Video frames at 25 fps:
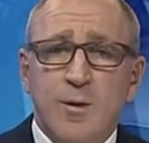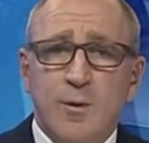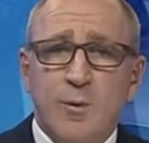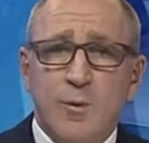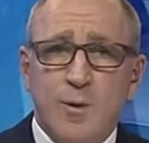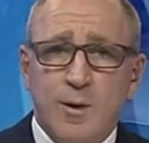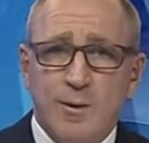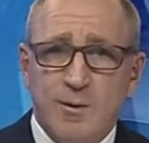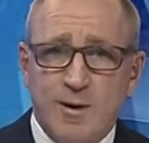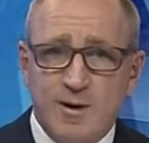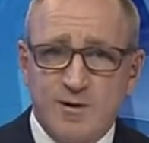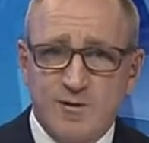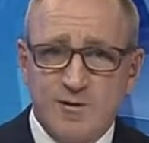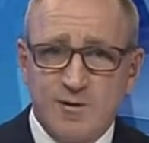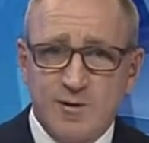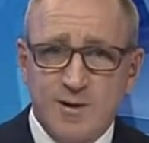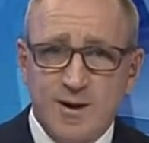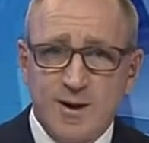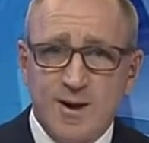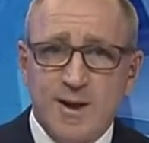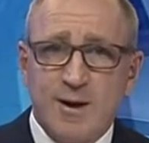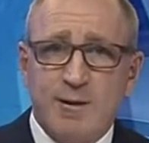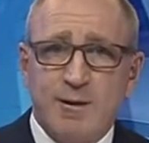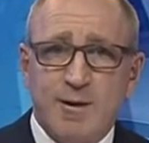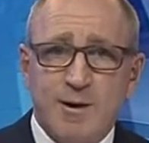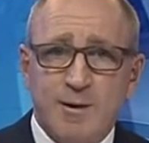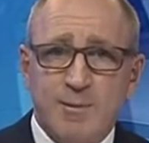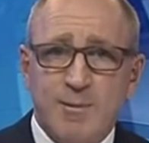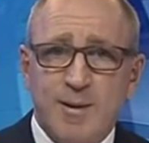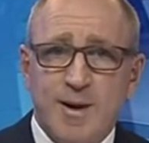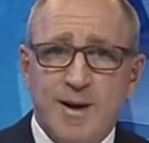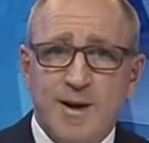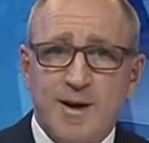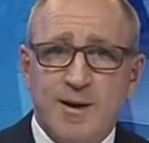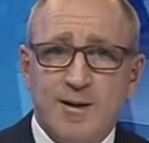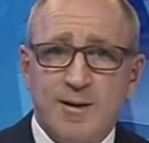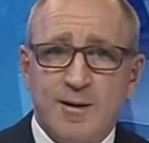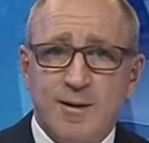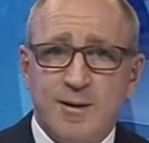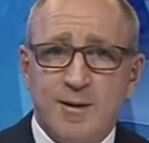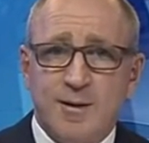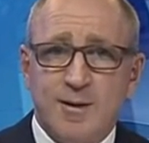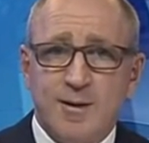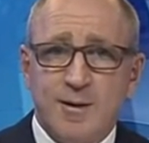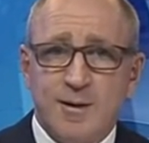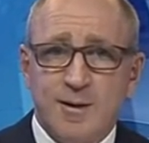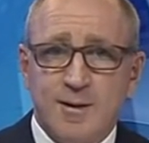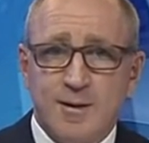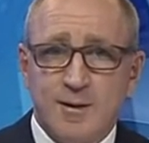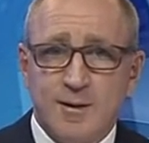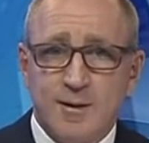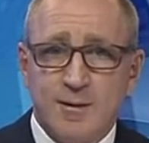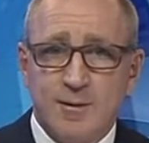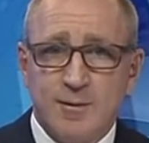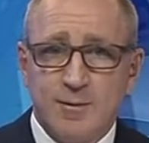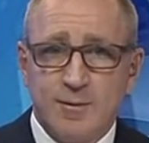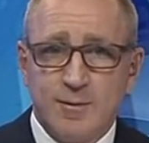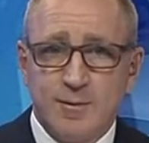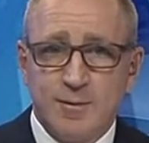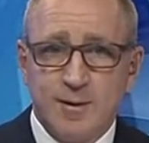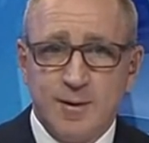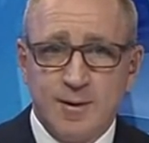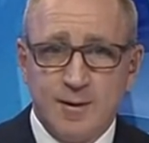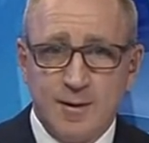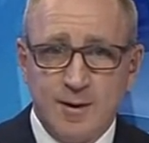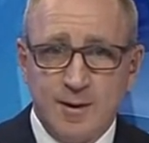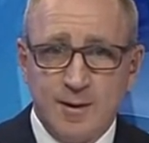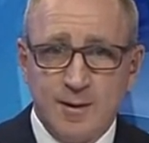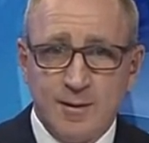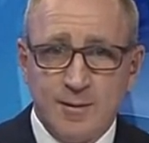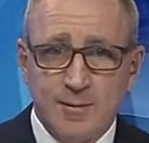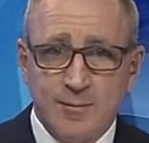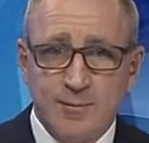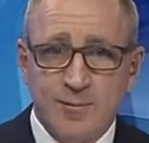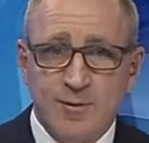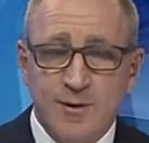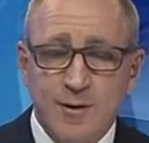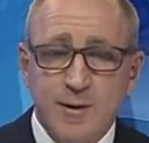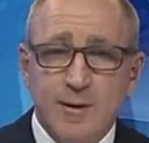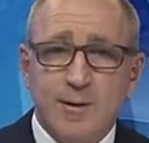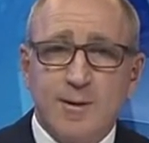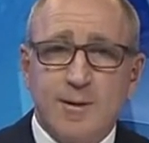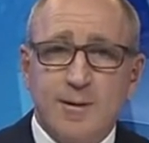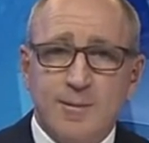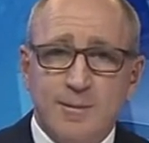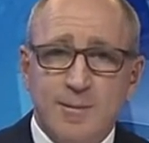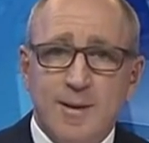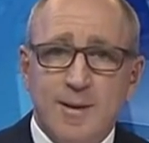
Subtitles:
We're actually going about it in a decent